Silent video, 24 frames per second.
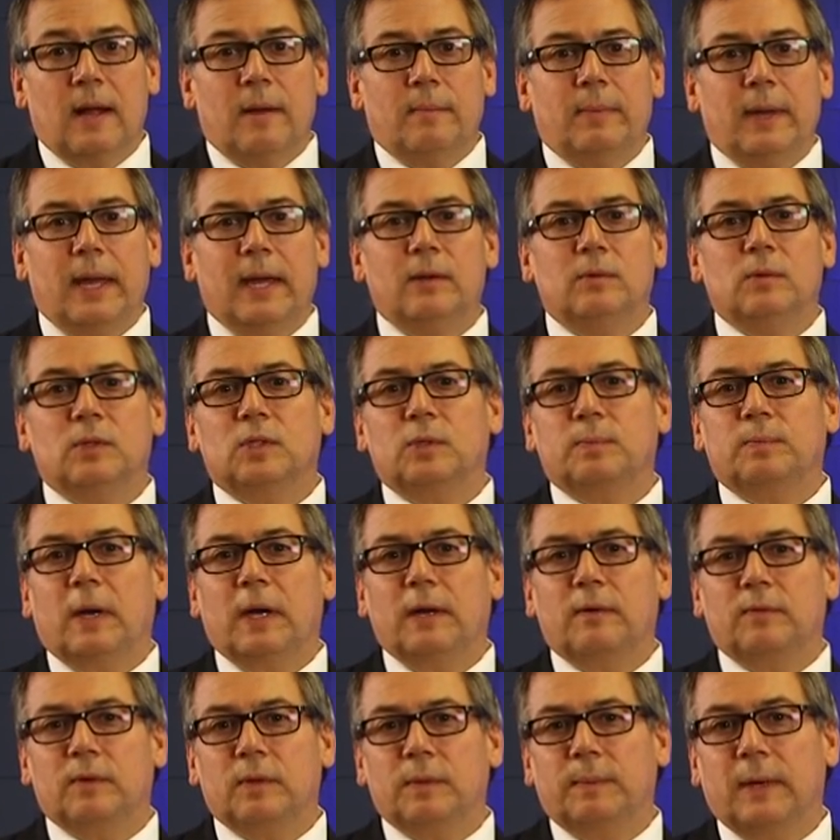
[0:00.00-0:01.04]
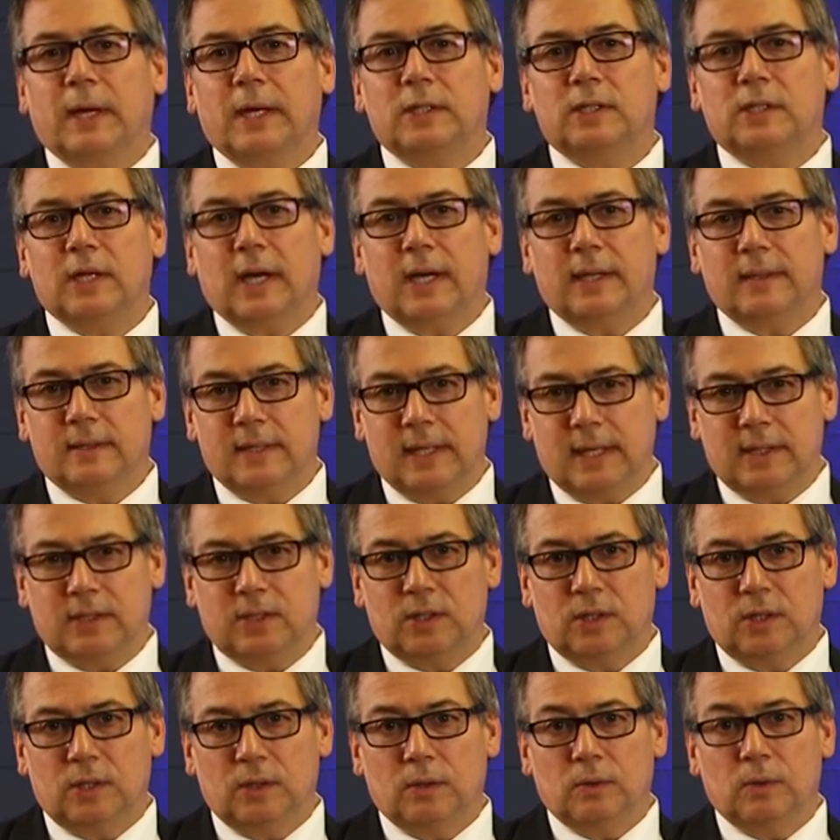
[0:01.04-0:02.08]
Pain will spike for the patient on day
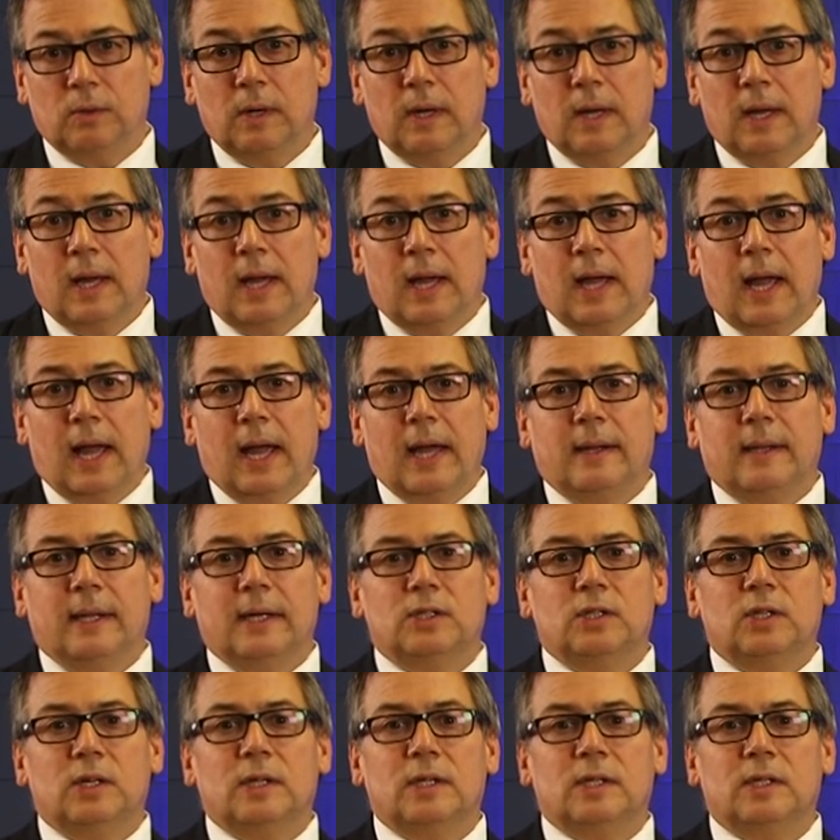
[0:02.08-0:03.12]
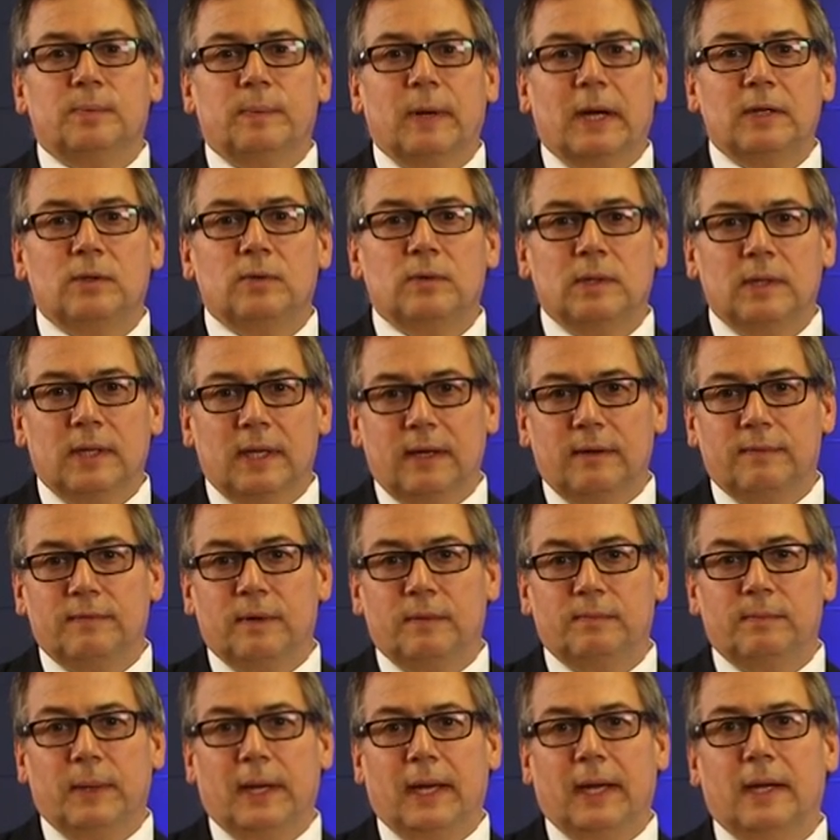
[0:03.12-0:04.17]
two, and they should expect relief
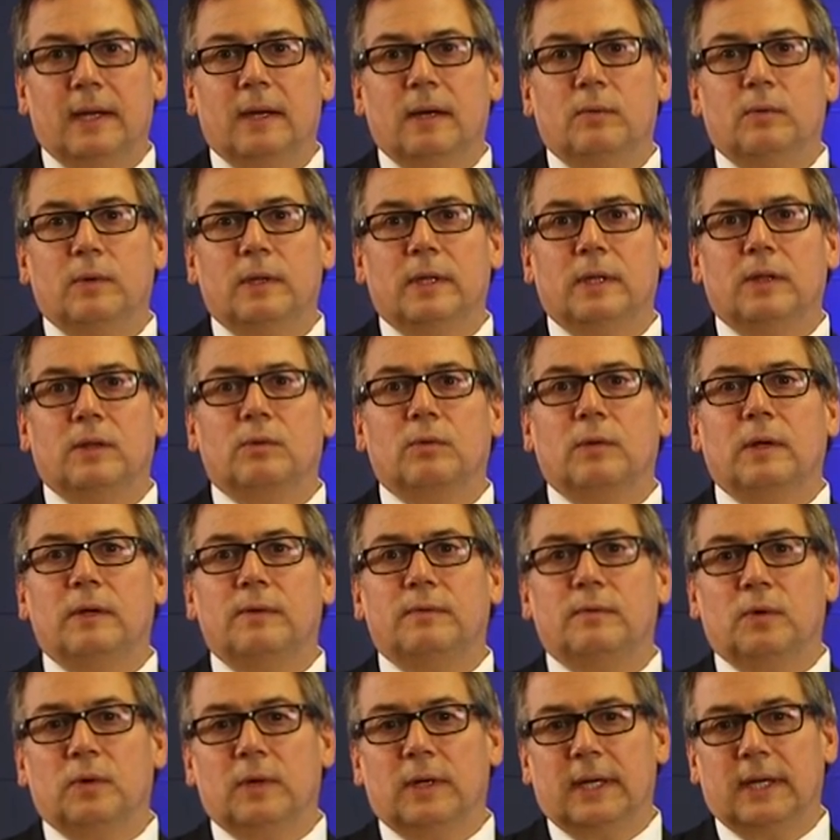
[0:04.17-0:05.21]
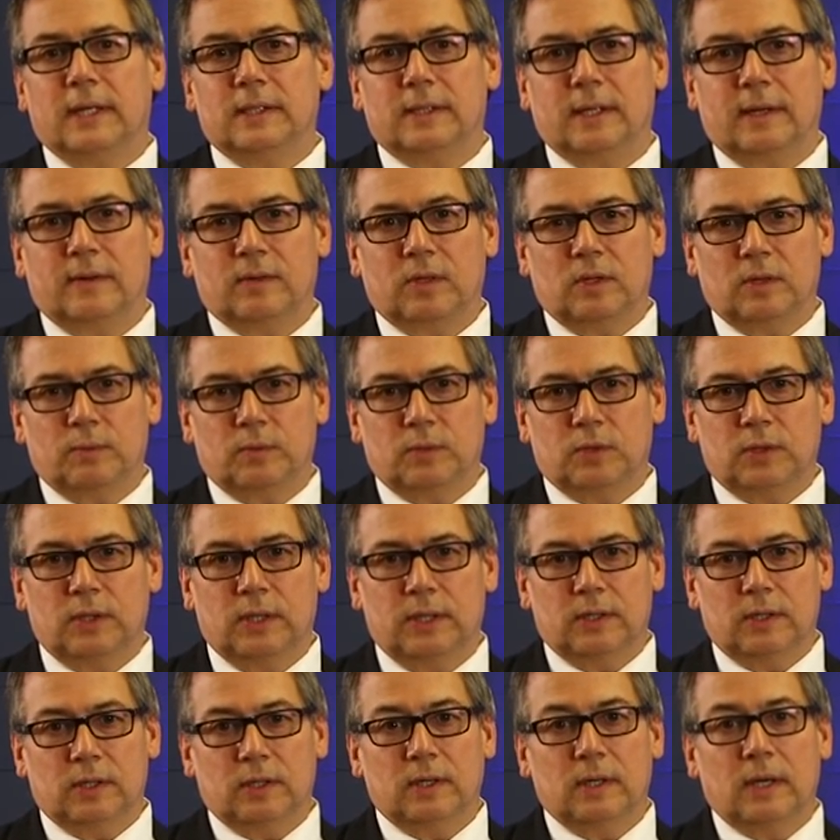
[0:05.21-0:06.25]
of pain within three to four days after the
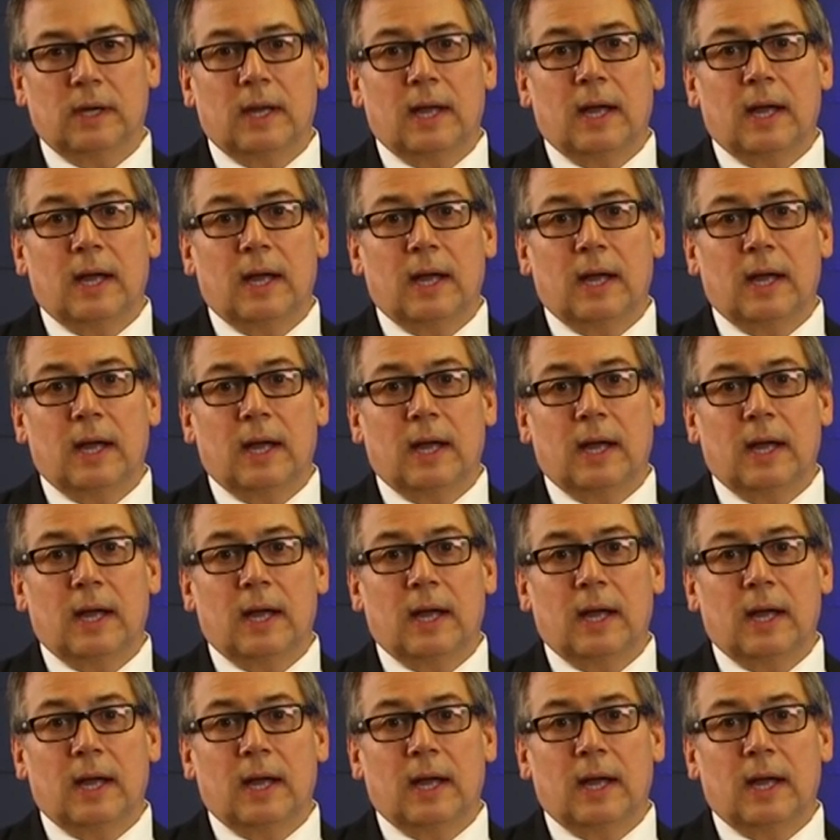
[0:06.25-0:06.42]
procedure.